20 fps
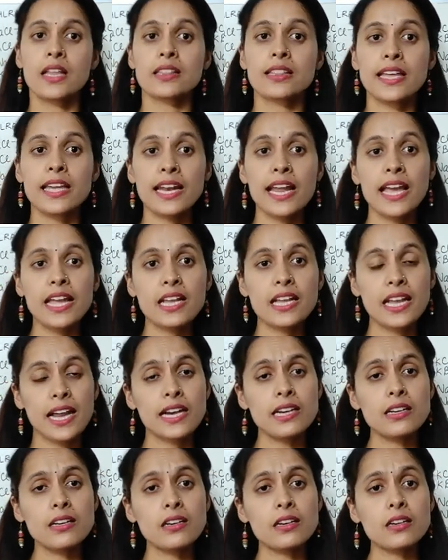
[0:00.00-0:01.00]
then I
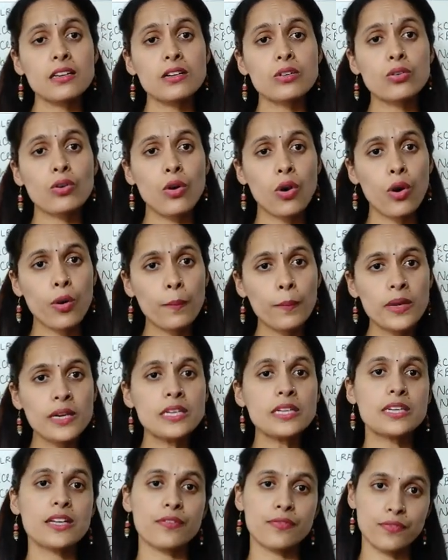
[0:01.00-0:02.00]
get a
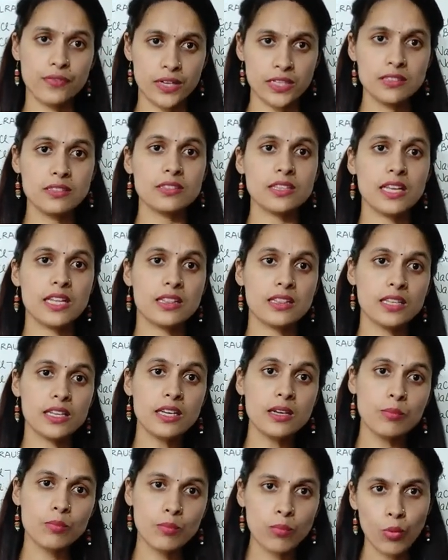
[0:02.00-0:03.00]
common difference in
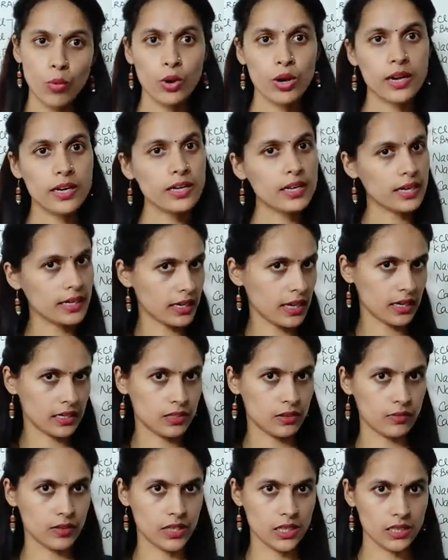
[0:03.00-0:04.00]
the molar
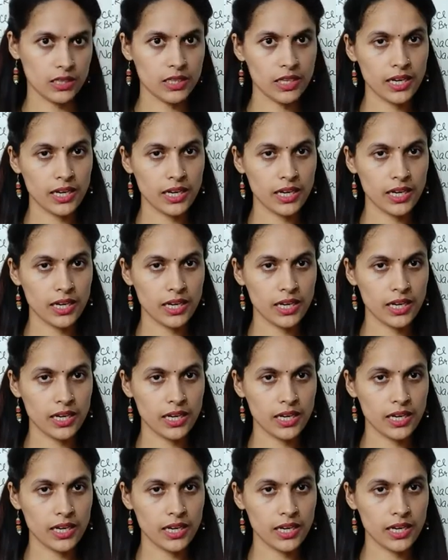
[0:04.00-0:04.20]
conductivity.